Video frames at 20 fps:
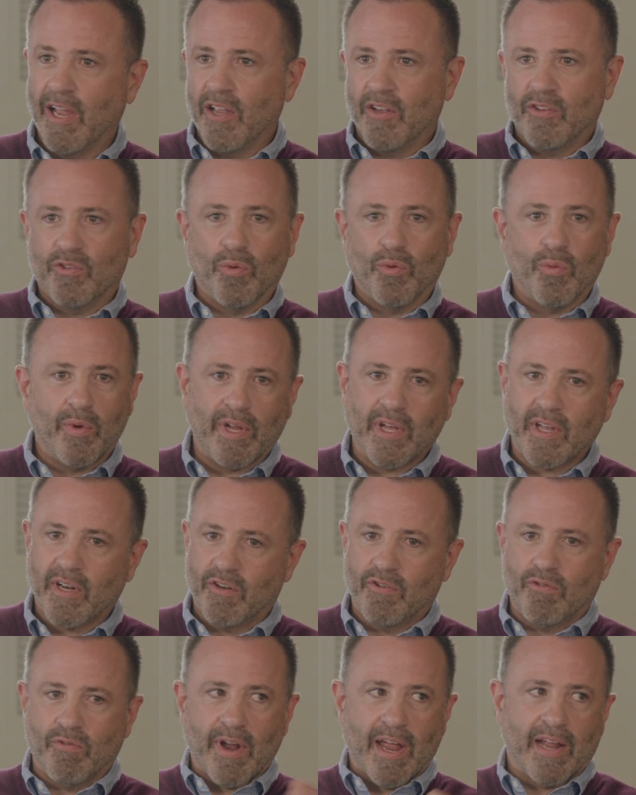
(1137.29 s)
So we got to
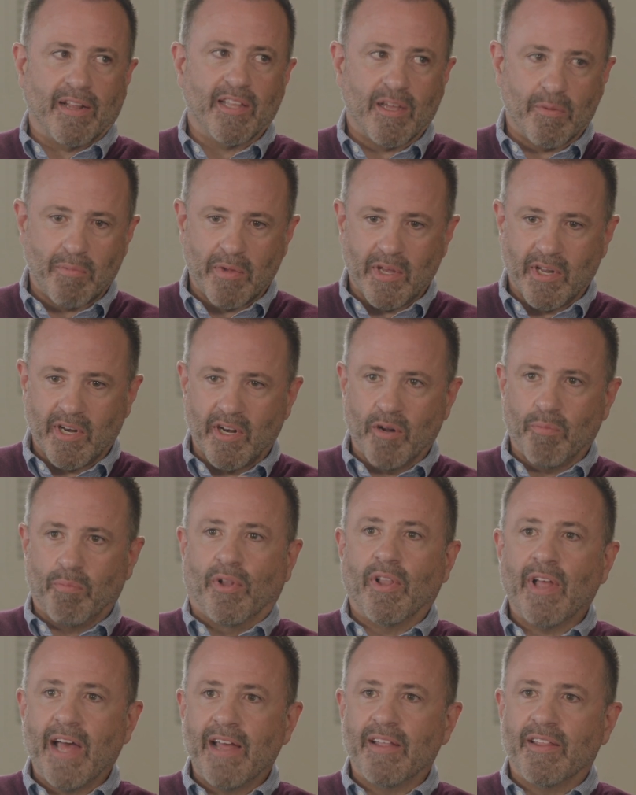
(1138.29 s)
drag them in and
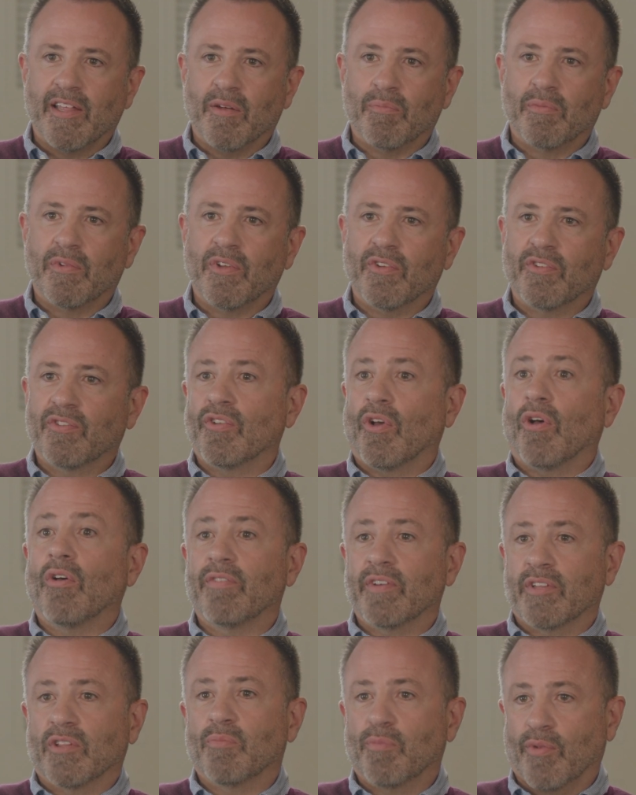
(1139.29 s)
apply them to
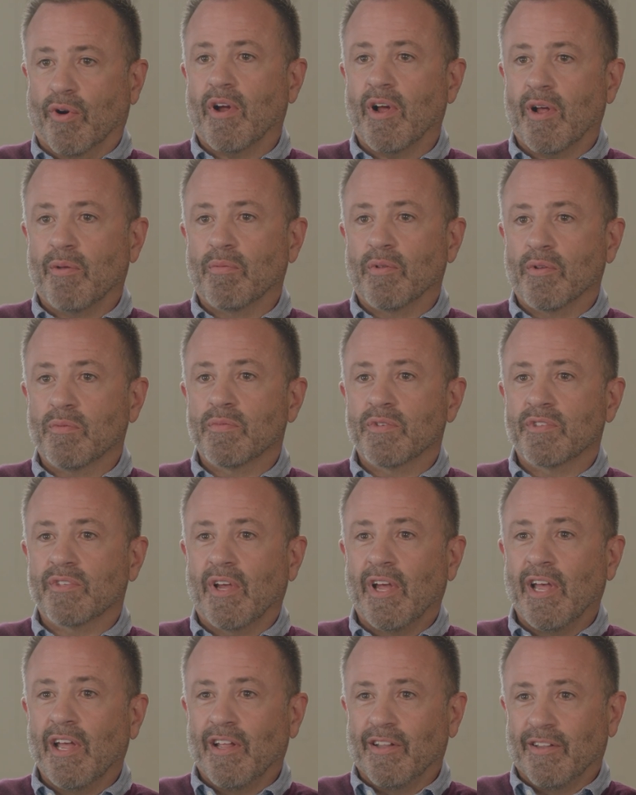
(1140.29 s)
solving the problems
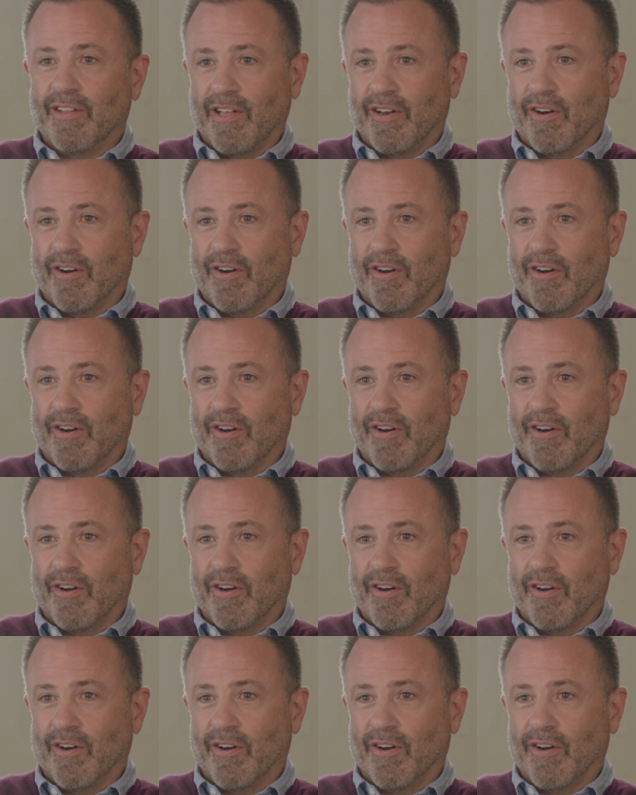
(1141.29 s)
that